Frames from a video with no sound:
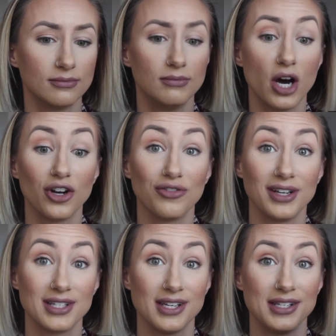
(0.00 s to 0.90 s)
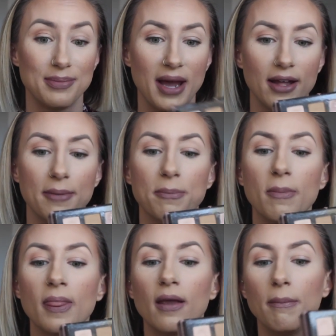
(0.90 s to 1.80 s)
Modern Renaissance palette.
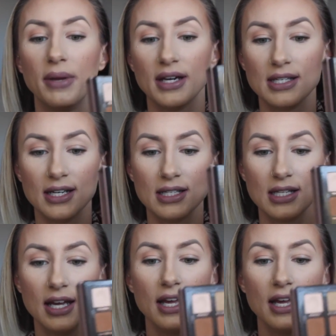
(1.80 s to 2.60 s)
Because it has